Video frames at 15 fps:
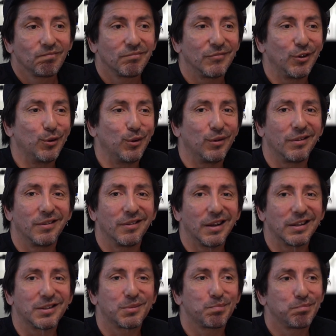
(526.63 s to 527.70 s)
you know,
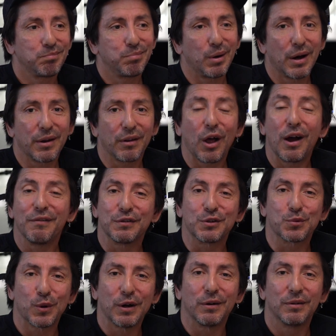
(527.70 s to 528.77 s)
that's part of life as
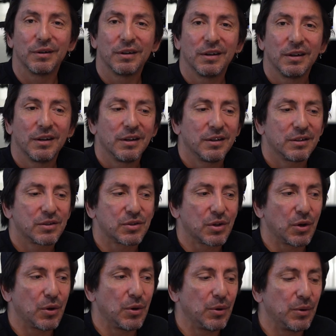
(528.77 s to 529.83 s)
well.
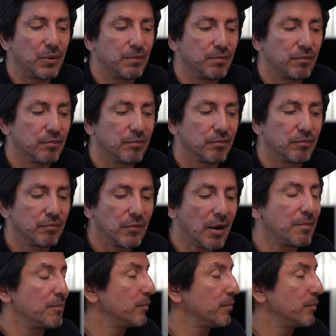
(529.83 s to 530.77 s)
So yeah,